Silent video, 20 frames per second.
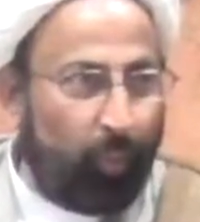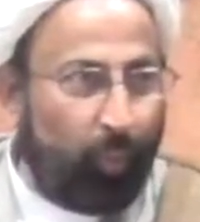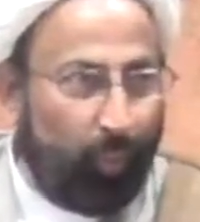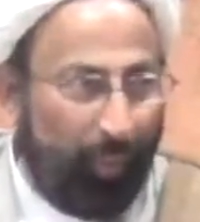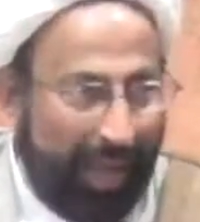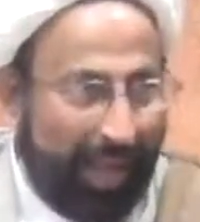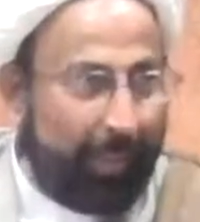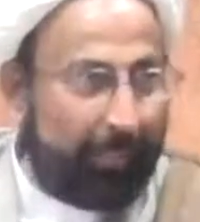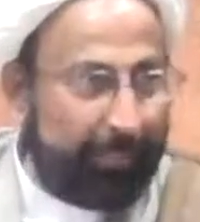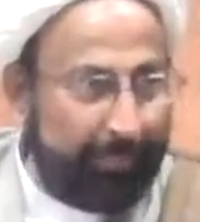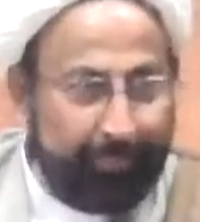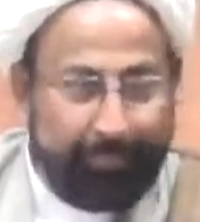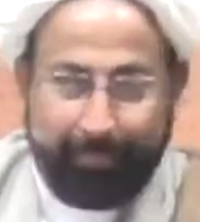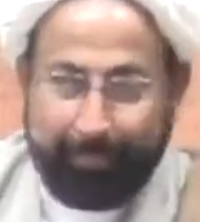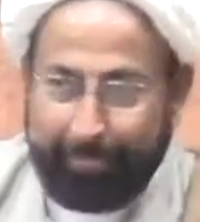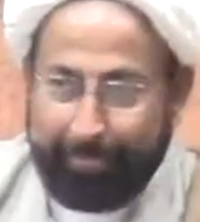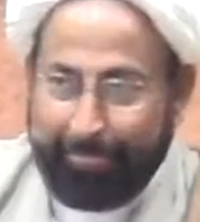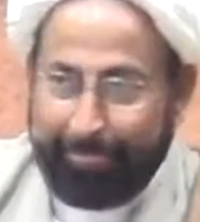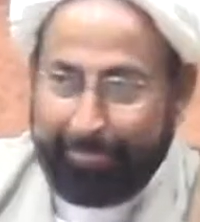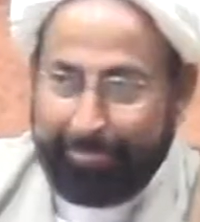Wahab,
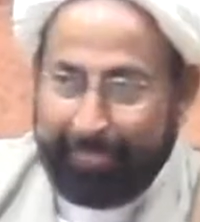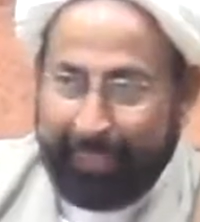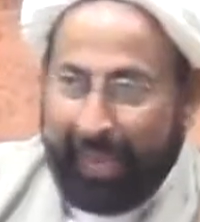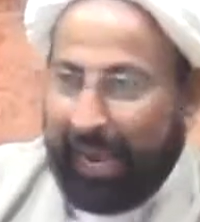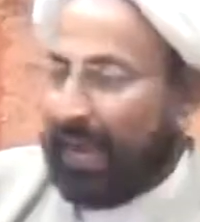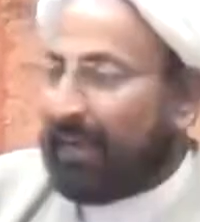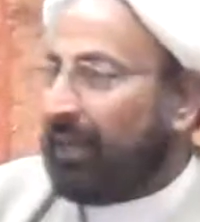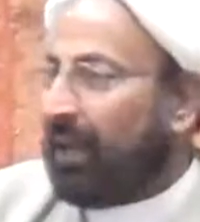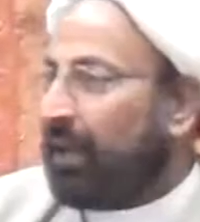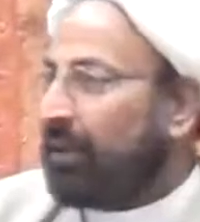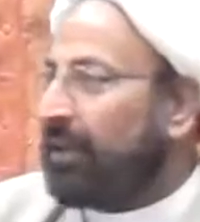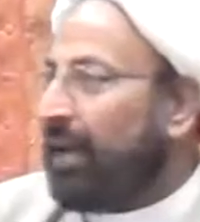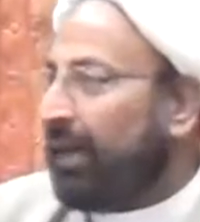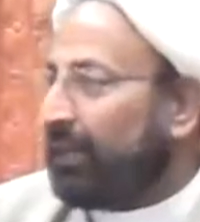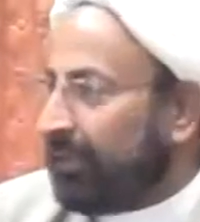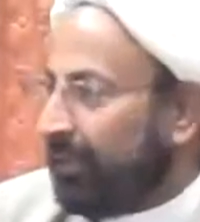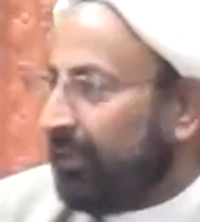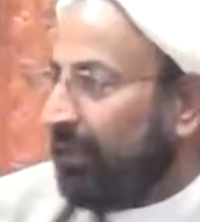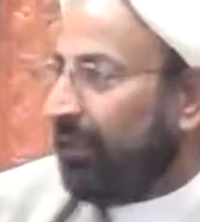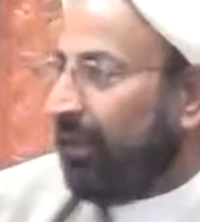and her
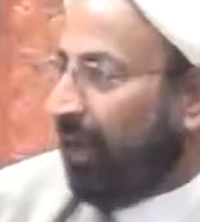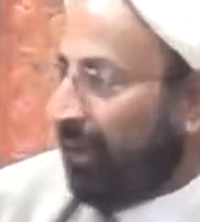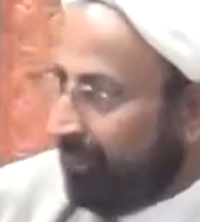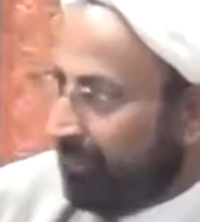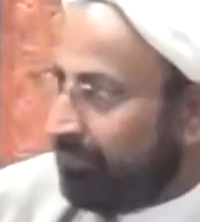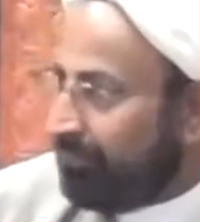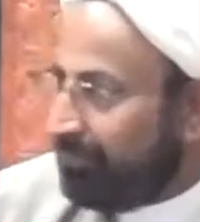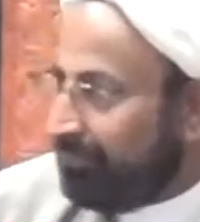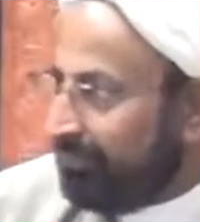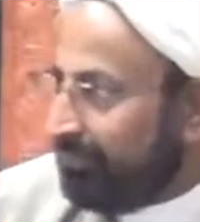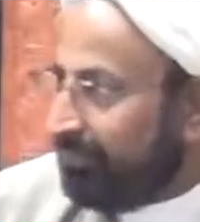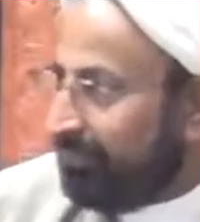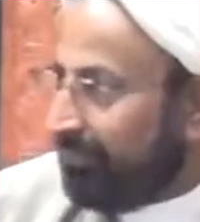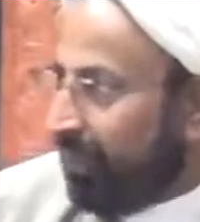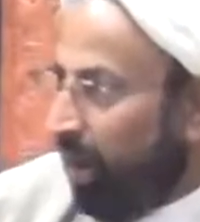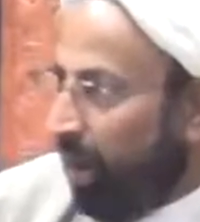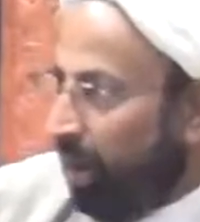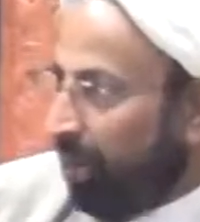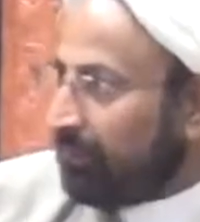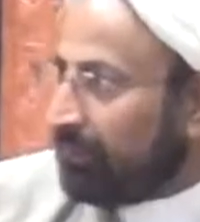daughter-in-law,
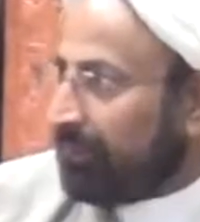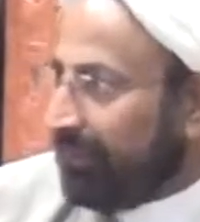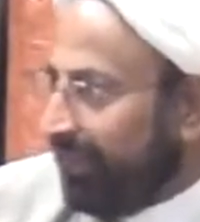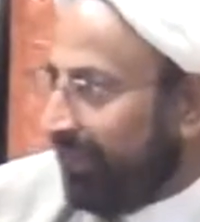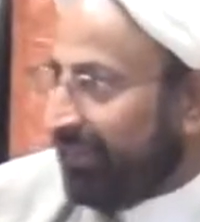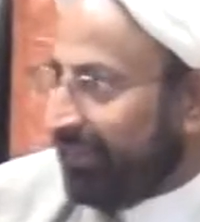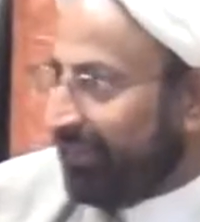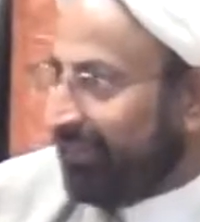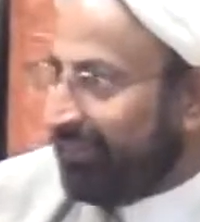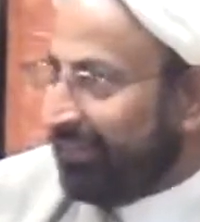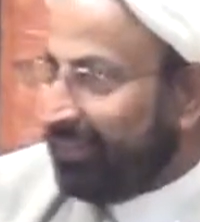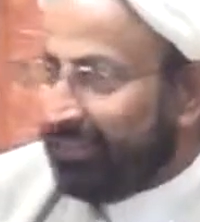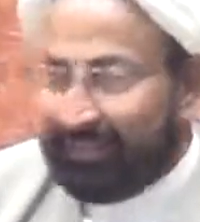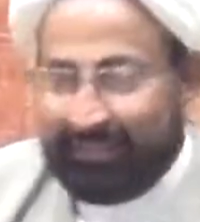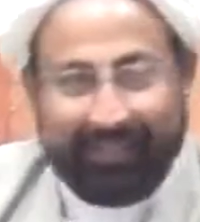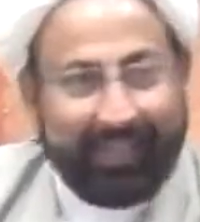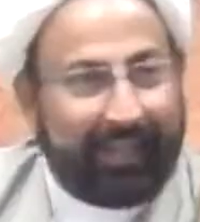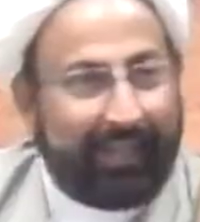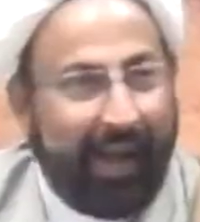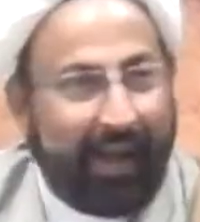all three,
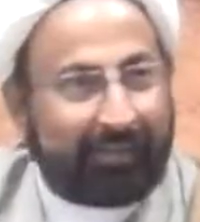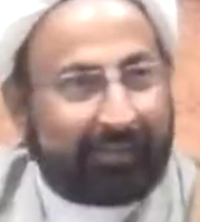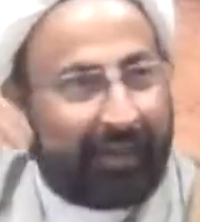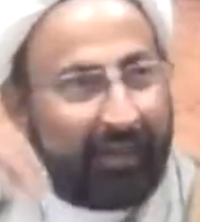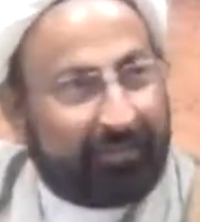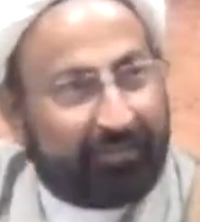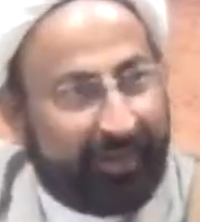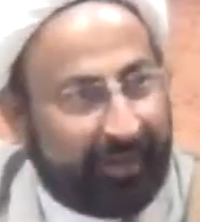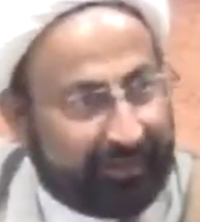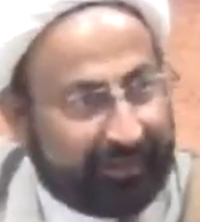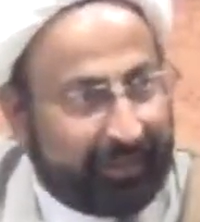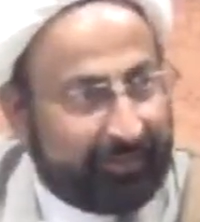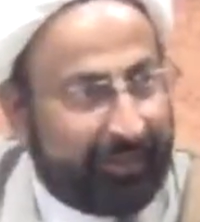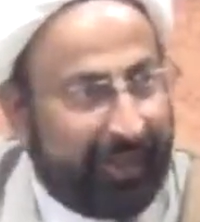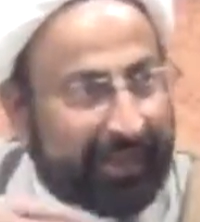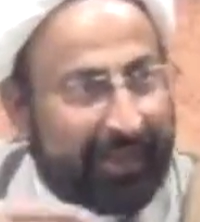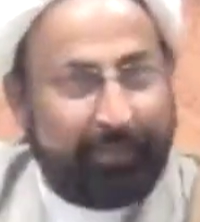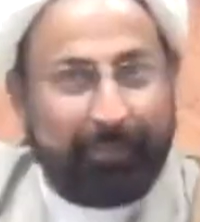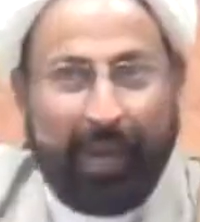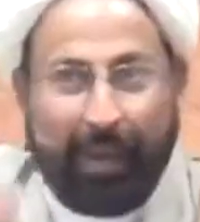they got converted
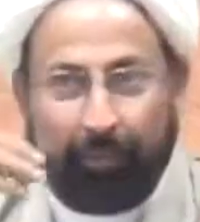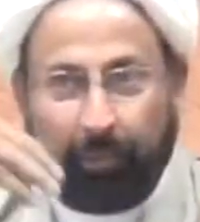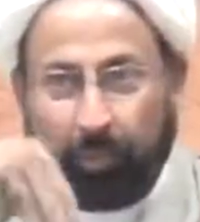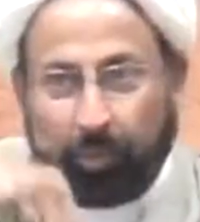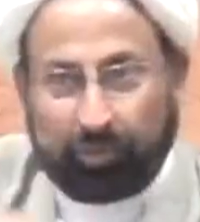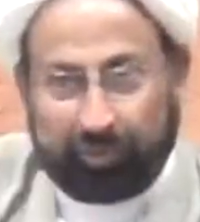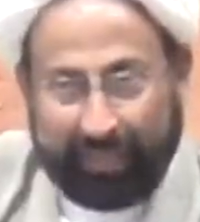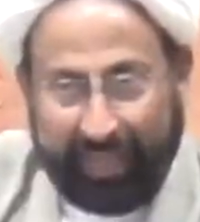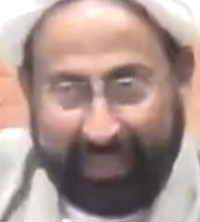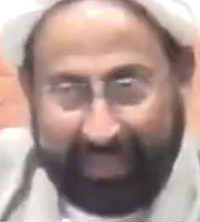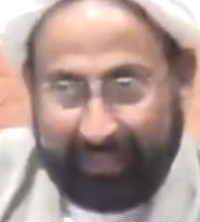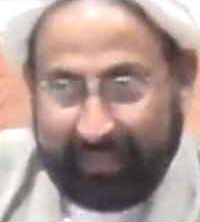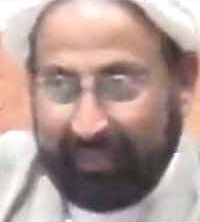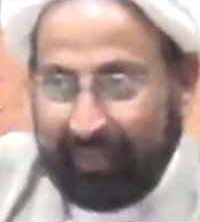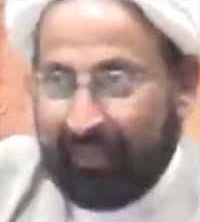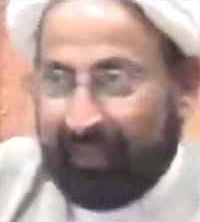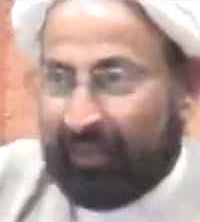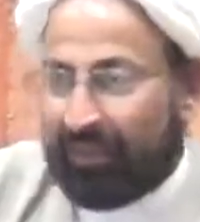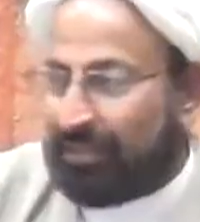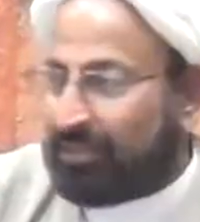by Imam
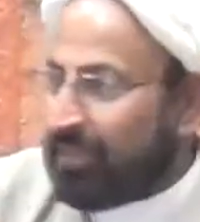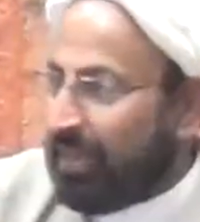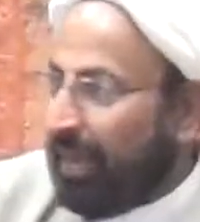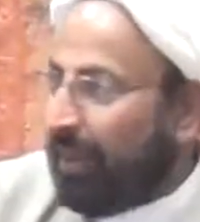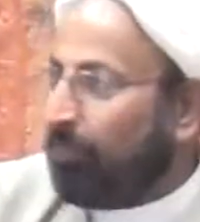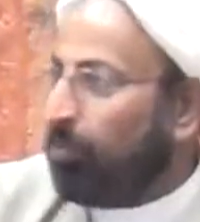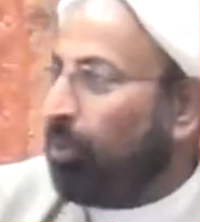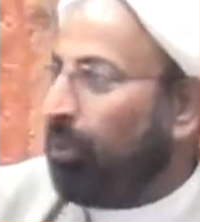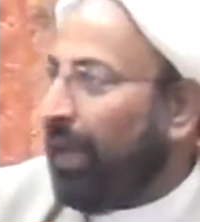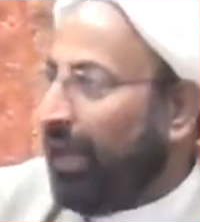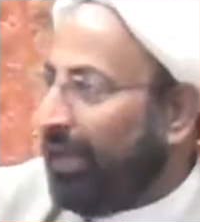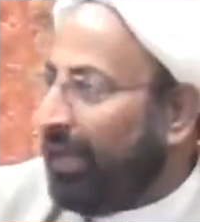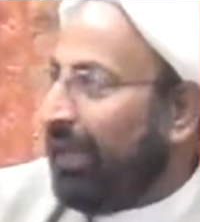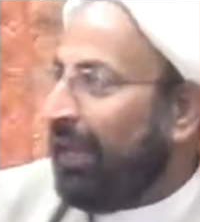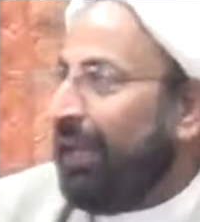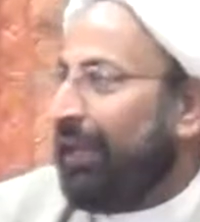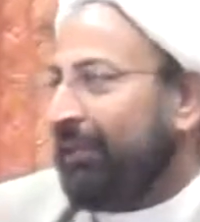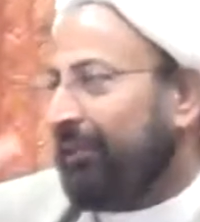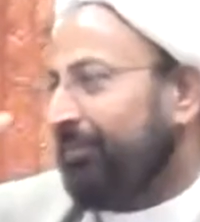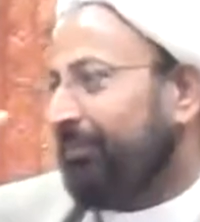Hussain Salamullahi
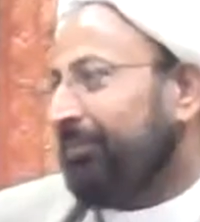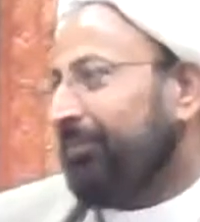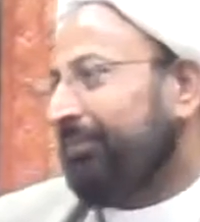alayhi.